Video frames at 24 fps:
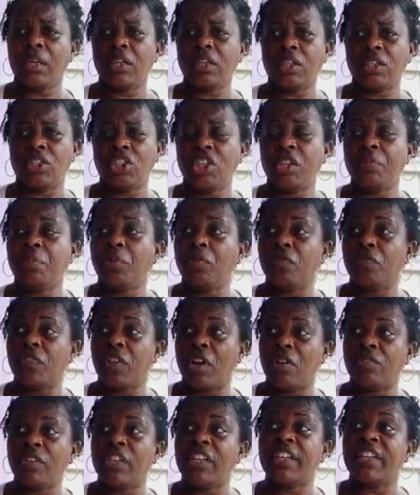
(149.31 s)
She moved
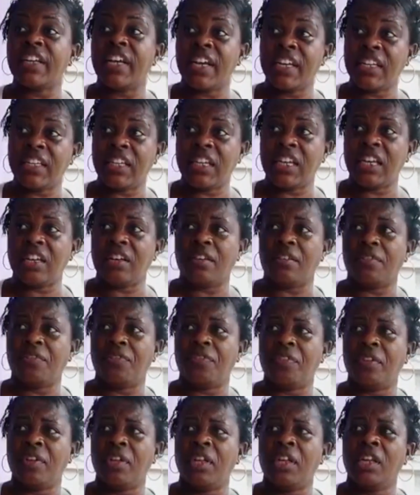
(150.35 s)
out the 19th.